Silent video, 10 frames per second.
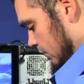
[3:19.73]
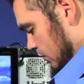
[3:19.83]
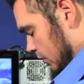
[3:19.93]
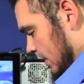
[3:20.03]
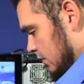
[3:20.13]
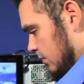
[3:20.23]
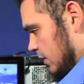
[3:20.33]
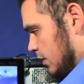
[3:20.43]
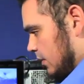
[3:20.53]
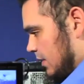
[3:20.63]

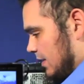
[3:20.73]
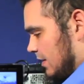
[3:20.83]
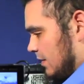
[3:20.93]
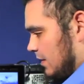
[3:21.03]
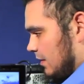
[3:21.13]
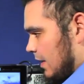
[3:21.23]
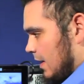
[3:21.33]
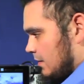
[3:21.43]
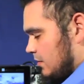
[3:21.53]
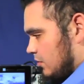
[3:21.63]
transmitter and the
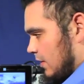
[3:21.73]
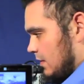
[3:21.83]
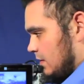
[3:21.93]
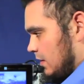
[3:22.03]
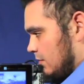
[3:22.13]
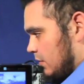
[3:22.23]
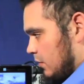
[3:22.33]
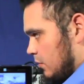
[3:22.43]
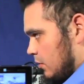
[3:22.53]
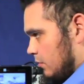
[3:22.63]
last transceiver
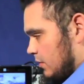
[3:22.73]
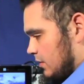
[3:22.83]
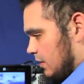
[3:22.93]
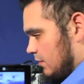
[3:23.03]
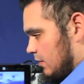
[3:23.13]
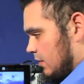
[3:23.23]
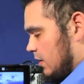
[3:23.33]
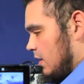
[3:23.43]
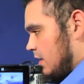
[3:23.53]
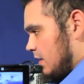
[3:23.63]
or receiver
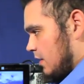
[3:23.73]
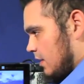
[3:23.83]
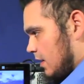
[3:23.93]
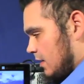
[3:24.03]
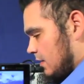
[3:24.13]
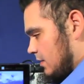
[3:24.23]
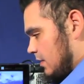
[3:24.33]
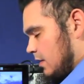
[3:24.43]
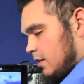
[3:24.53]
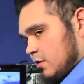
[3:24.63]
cannot
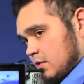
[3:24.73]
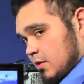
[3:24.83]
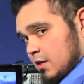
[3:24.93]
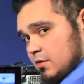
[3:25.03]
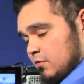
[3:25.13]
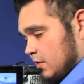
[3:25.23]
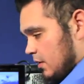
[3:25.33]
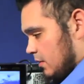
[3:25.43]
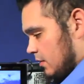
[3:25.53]
exceed 2,000 feet.